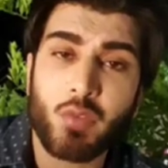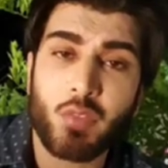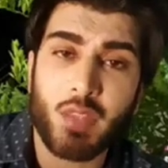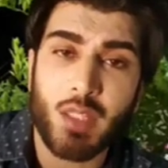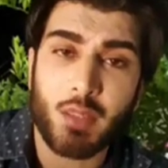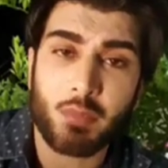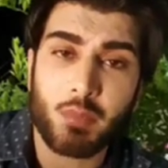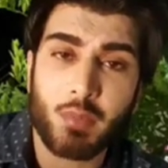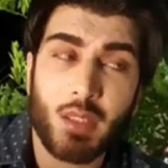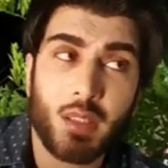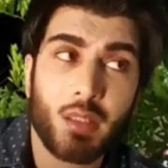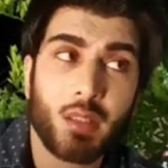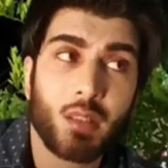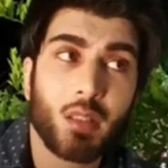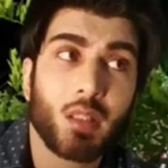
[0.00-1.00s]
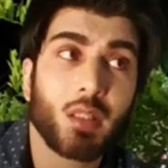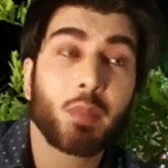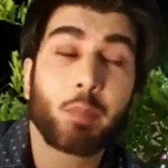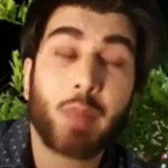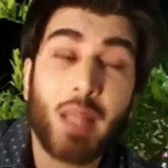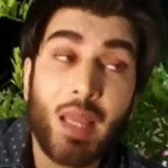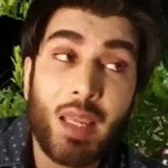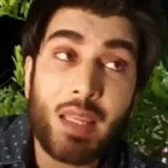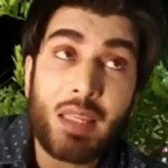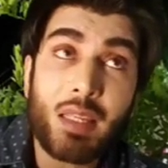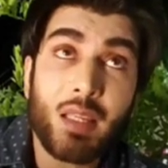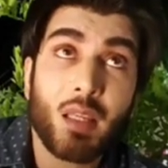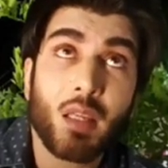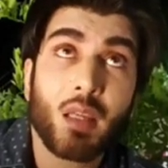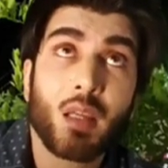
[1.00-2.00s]
of them,
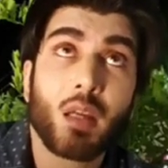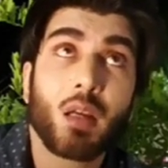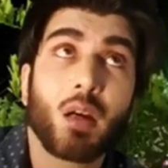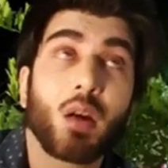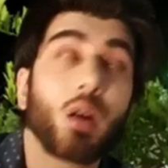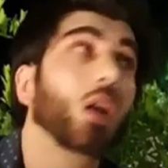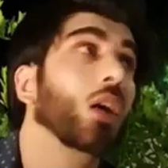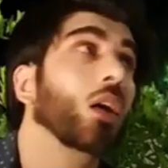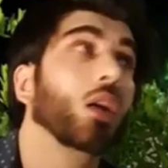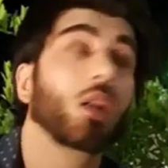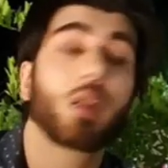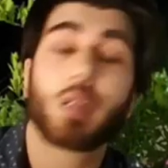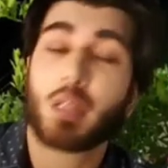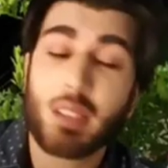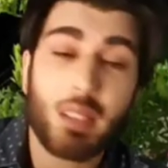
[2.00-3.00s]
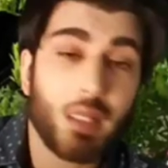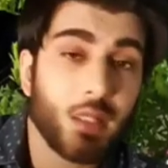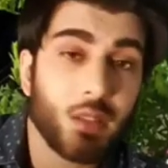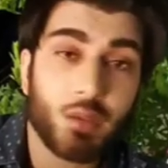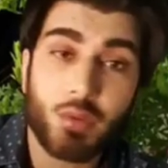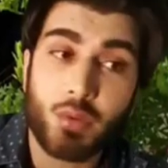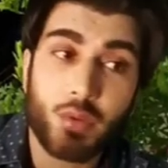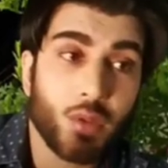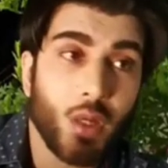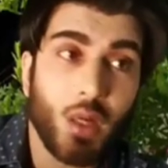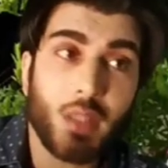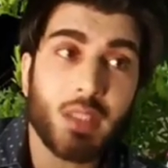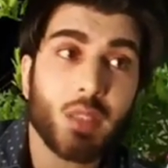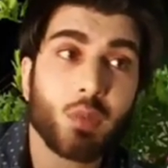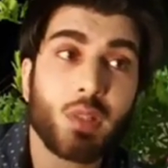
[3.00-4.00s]
to
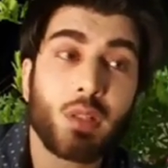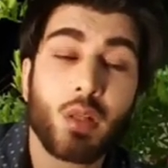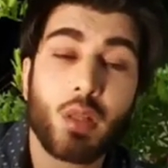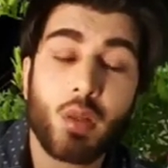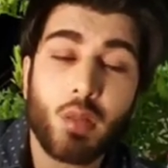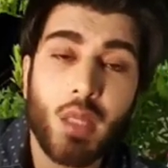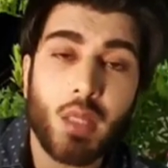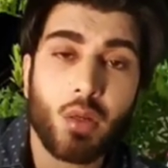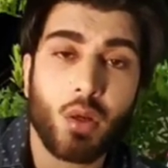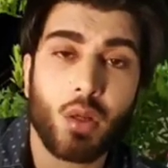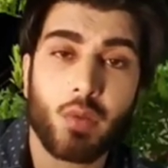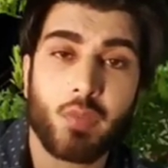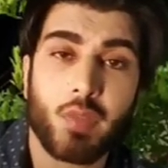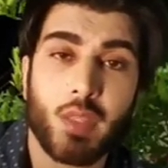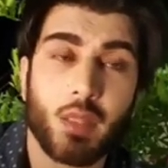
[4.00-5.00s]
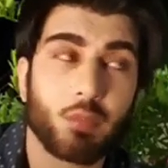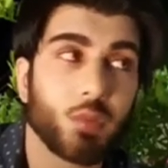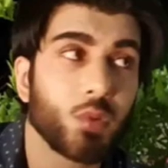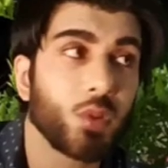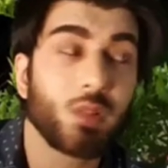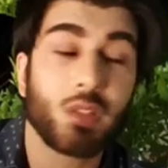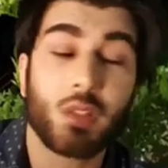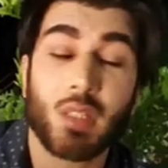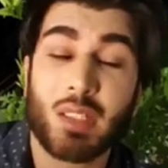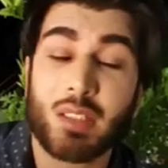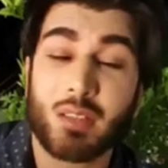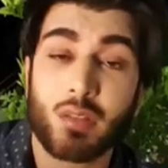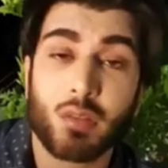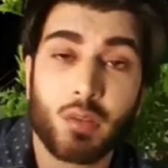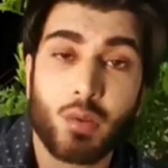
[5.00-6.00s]
not even look at all of them, to even
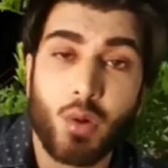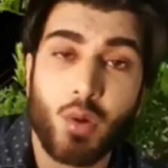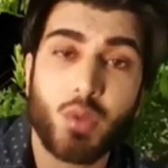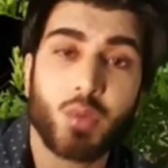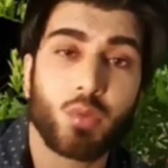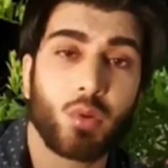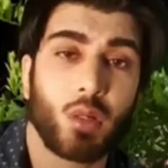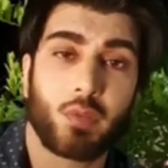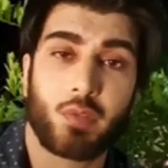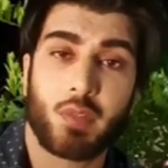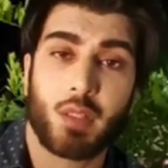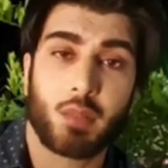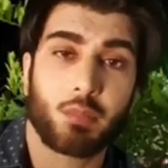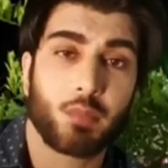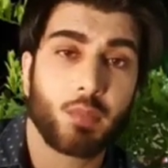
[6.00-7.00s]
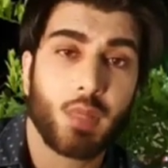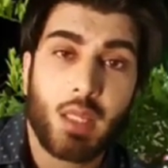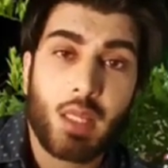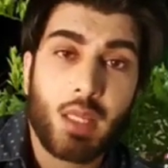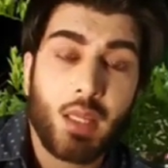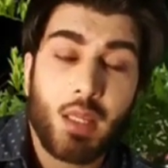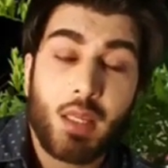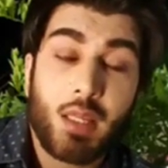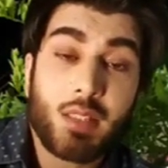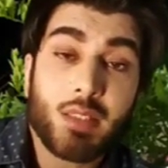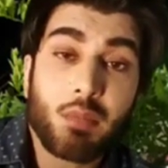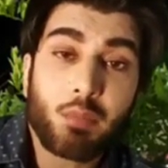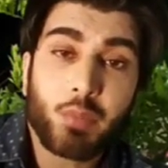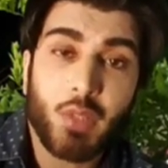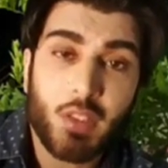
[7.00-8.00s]
go through all of them. It's
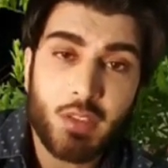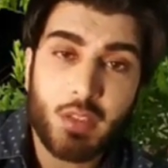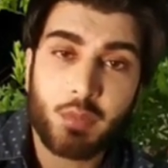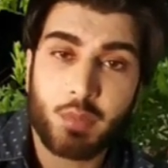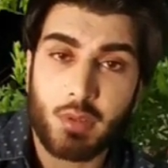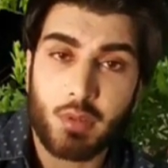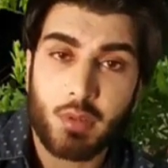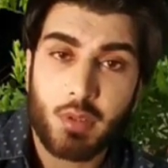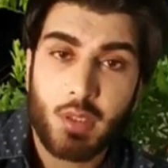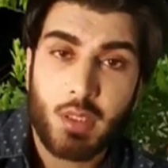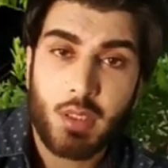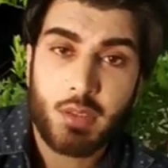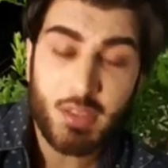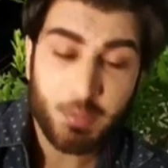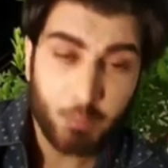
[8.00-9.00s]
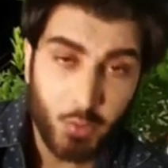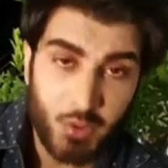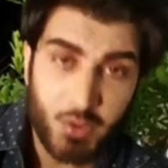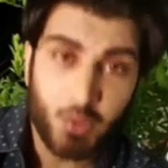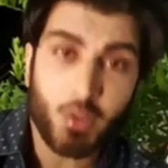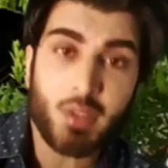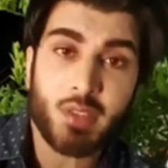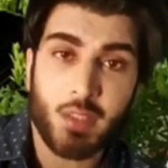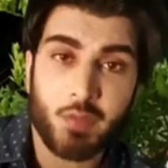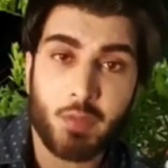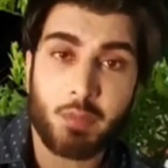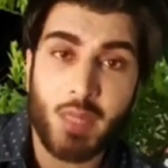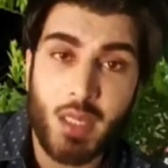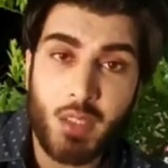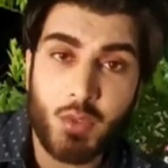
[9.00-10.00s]
impossible. Just put yourself
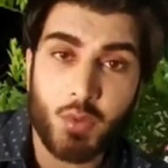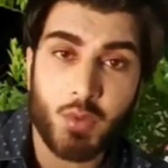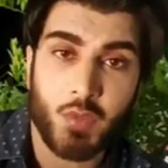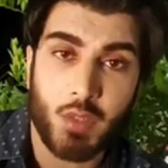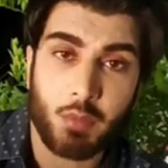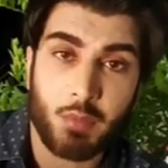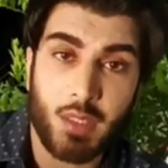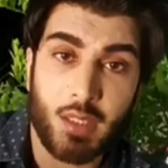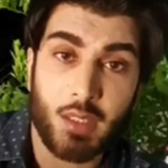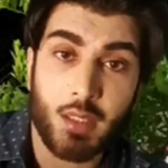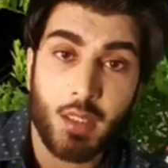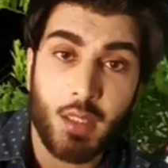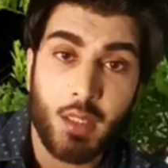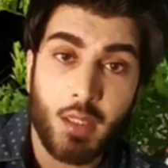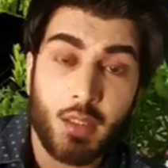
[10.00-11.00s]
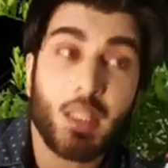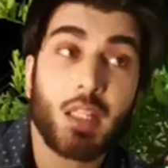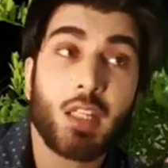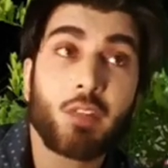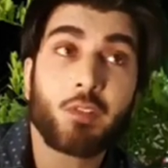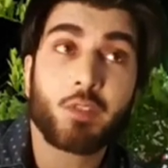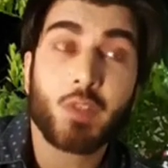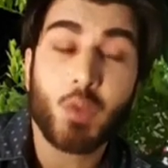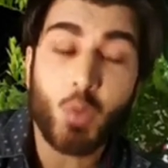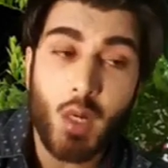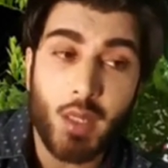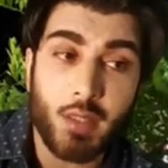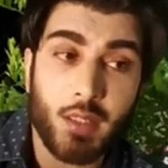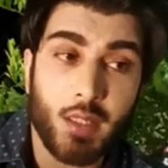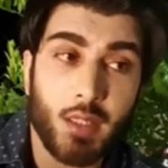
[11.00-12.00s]
in my shoes for a minute, that if you
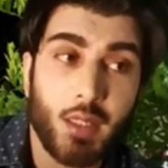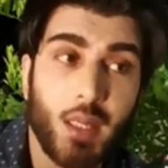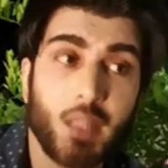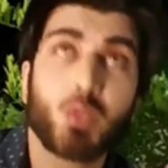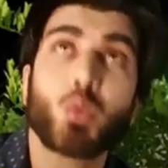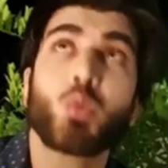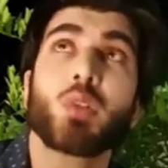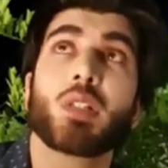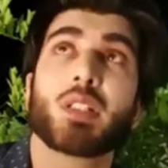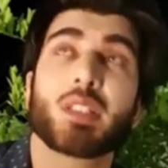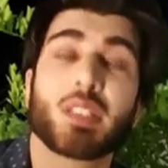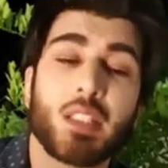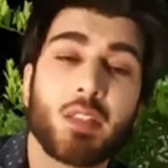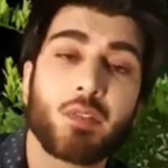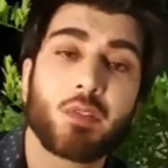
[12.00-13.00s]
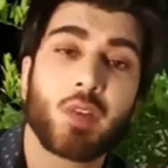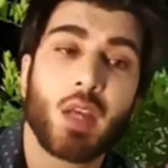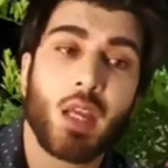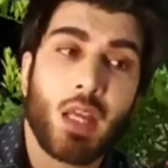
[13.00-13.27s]
are there and you receive